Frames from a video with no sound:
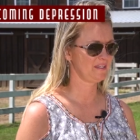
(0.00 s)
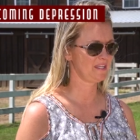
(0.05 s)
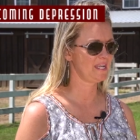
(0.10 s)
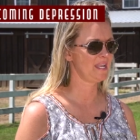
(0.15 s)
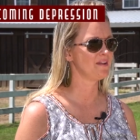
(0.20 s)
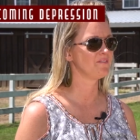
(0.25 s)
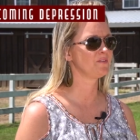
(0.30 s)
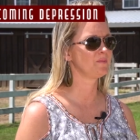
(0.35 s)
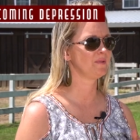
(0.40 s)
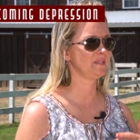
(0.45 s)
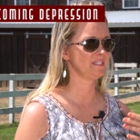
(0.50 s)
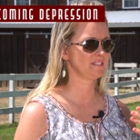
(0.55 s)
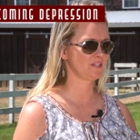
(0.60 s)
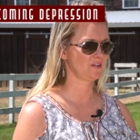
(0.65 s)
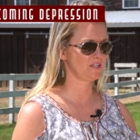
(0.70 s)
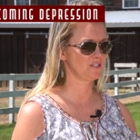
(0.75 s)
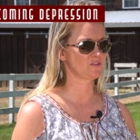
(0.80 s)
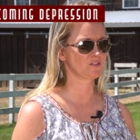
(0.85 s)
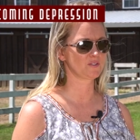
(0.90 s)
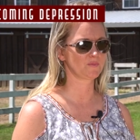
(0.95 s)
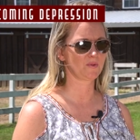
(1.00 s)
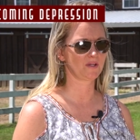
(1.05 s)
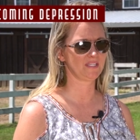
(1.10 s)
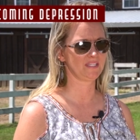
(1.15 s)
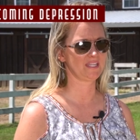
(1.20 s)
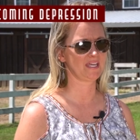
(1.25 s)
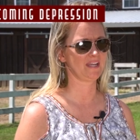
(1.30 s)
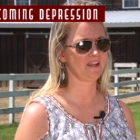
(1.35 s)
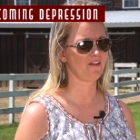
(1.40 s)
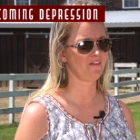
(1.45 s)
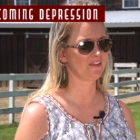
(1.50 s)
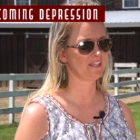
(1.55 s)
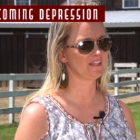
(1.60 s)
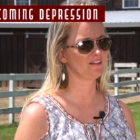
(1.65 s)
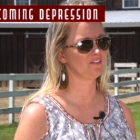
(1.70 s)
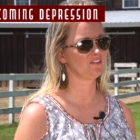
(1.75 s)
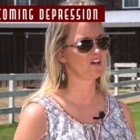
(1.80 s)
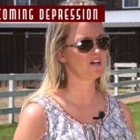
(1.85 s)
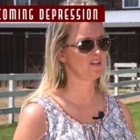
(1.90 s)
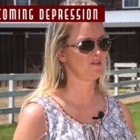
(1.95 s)
and everybody's always responding to that. And I'll get
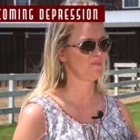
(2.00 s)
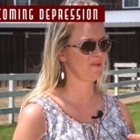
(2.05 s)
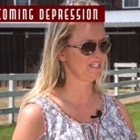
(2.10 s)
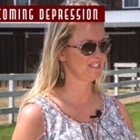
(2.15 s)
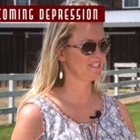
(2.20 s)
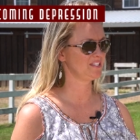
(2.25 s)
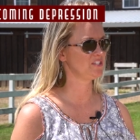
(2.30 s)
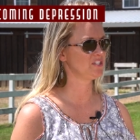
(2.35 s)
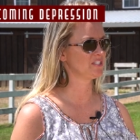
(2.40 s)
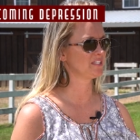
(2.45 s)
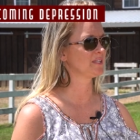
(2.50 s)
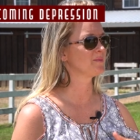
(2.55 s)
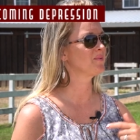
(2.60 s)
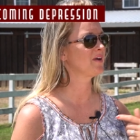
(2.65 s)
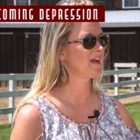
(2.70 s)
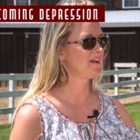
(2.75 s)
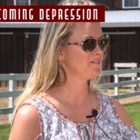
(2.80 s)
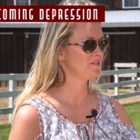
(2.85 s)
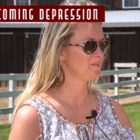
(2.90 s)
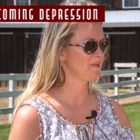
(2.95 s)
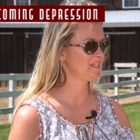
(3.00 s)
a lot of messages, like private